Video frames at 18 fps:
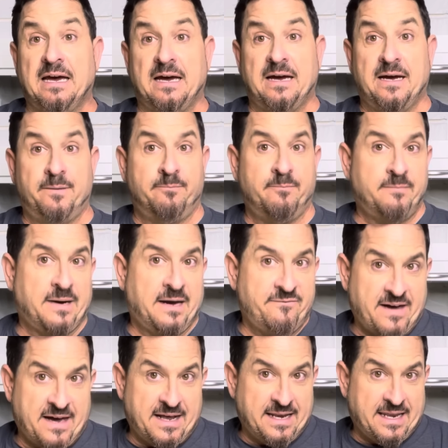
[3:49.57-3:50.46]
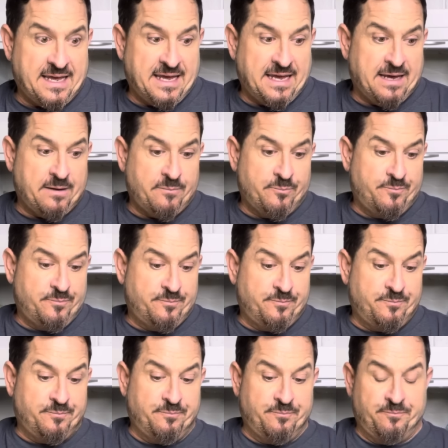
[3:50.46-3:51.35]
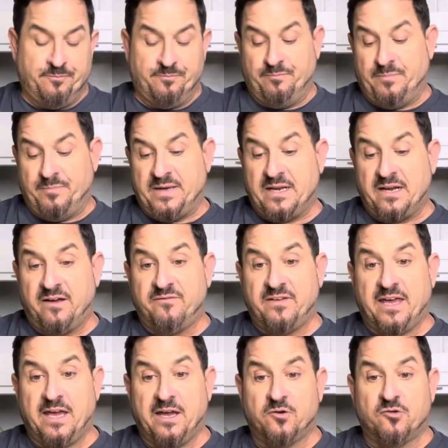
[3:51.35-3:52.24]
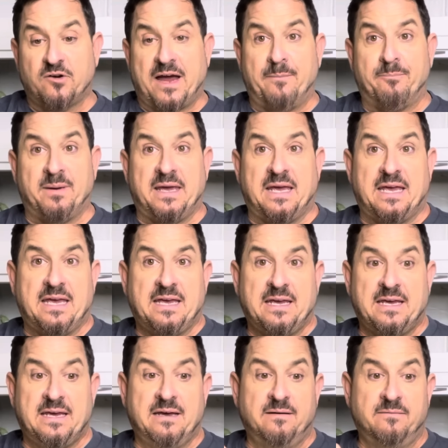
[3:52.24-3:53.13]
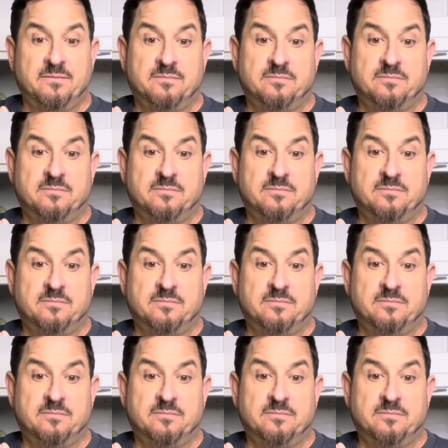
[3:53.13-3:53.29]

I've had a bit of a crappy